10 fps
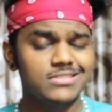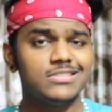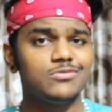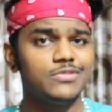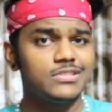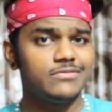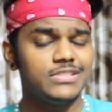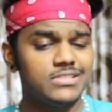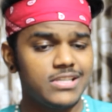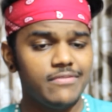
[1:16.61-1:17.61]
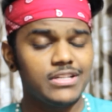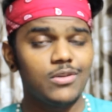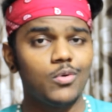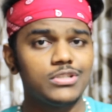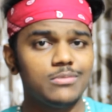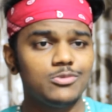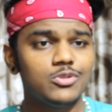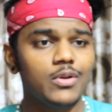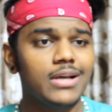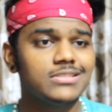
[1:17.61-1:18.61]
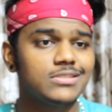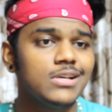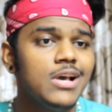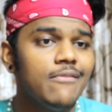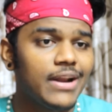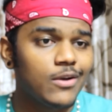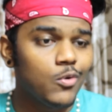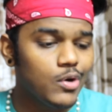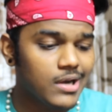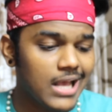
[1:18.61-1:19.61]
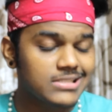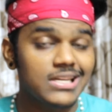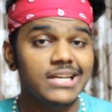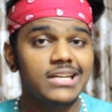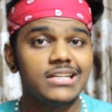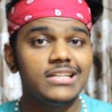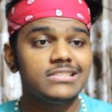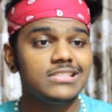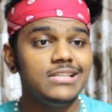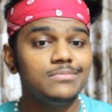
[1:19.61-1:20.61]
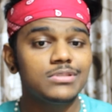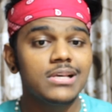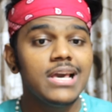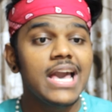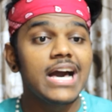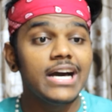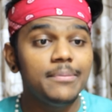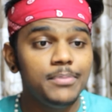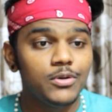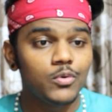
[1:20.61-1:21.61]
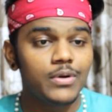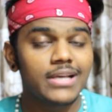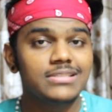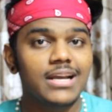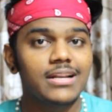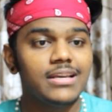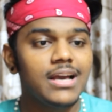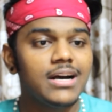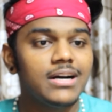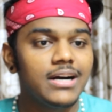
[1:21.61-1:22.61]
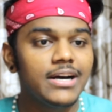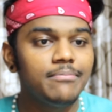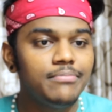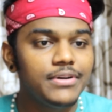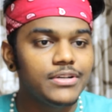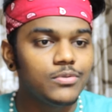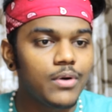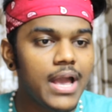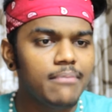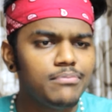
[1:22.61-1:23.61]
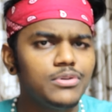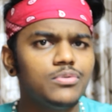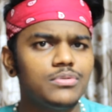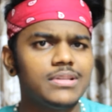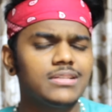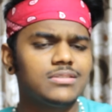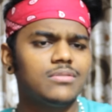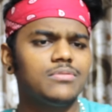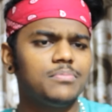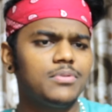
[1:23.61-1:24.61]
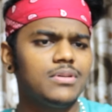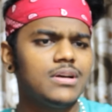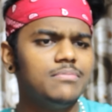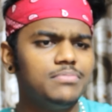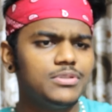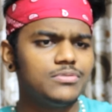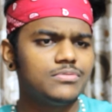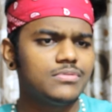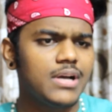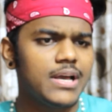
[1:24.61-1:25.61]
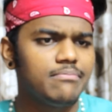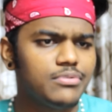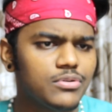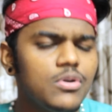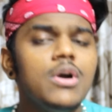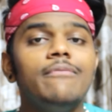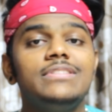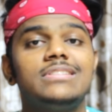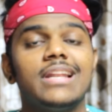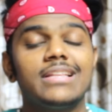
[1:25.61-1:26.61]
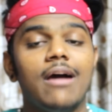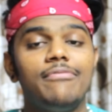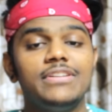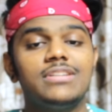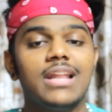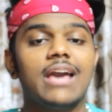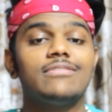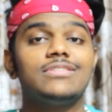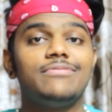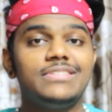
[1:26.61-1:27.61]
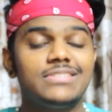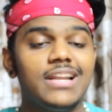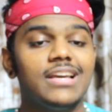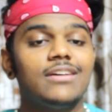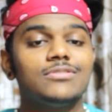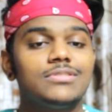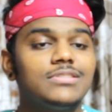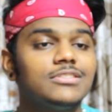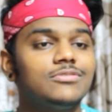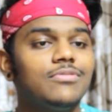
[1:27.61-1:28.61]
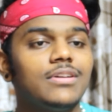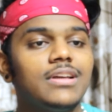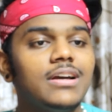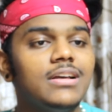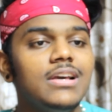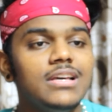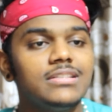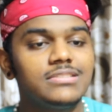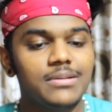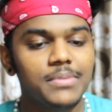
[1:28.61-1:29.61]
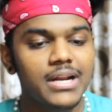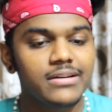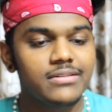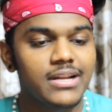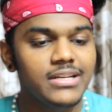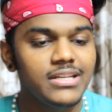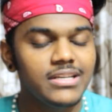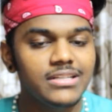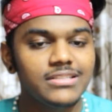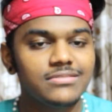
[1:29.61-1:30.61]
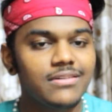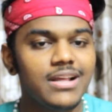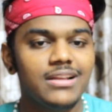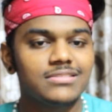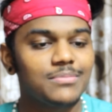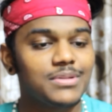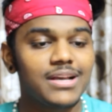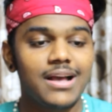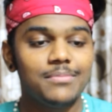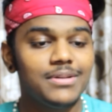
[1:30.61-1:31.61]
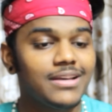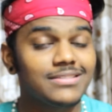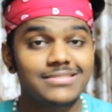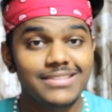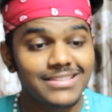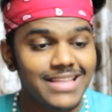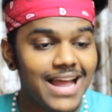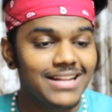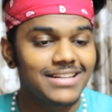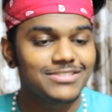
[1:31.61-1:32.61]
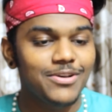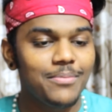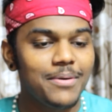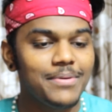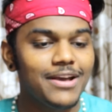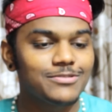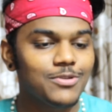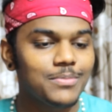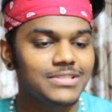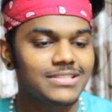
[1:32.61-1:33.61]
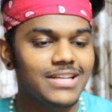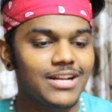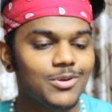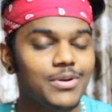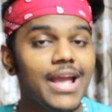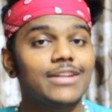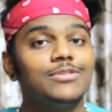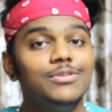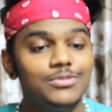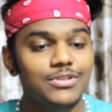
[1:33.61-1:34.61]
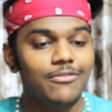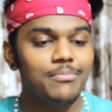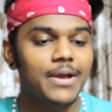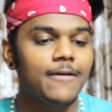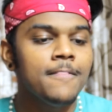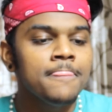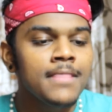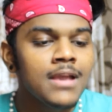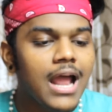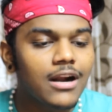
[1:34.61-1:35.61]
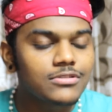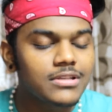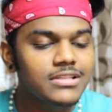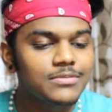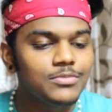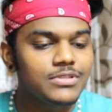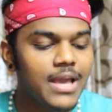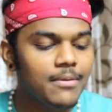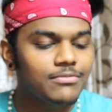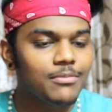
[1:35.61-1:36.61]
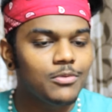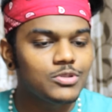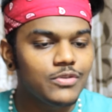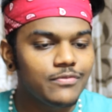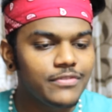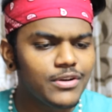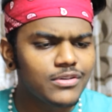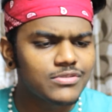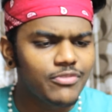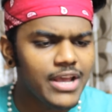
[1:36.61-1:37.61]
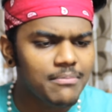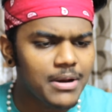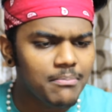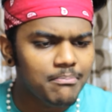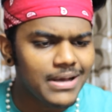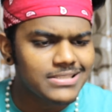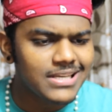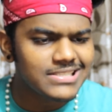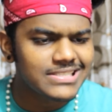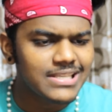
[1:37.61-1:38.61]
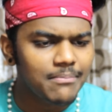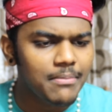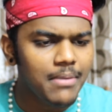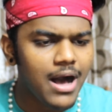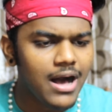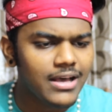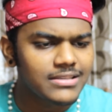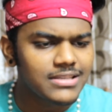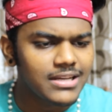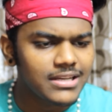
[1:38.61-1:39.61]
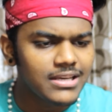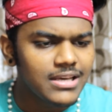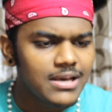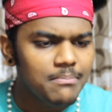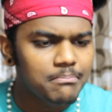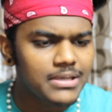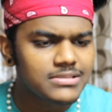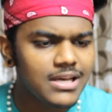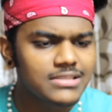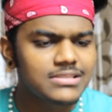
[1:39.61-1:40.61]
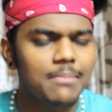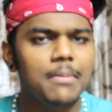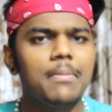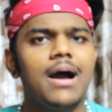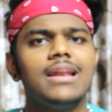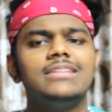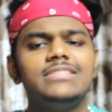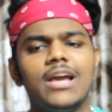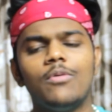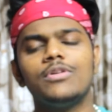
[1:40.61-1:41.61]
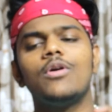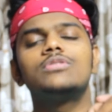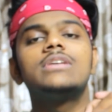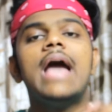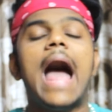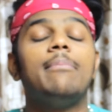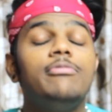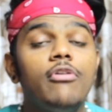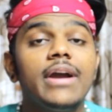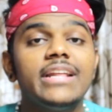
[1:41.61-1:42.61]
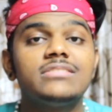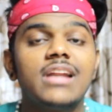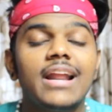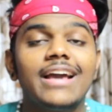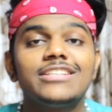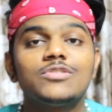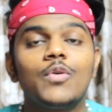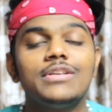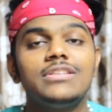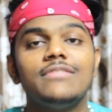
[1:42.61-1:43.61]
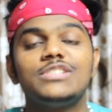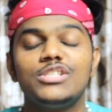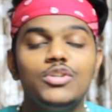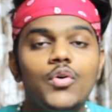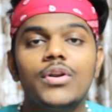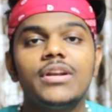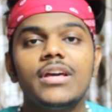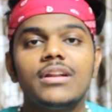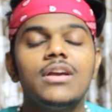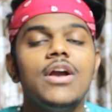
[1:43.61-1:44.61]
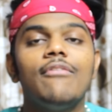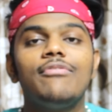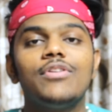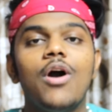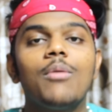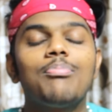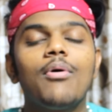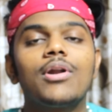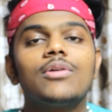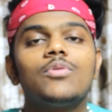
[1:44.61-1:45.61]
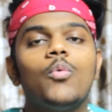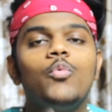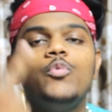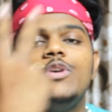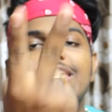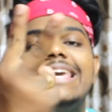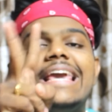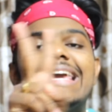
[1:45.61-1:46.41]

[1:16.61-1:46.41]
is which is given the original music video. I just, when I Google translated it, it seems Urbu. Exactly, Ebru, that's how Ebru, which is like the official language of Israel. I also searched for that, it's some kind of trending in Israel or something. I'll be like, not Dale, let's go baby, I have so much excited to react to new stuff, man. And also the name of the music video is weird, man. Bassa Sababa, exactly. Bassa Sababa. Let's see how it goes. And before getting started, I just want to say, if it's new around here, if you're not part of the We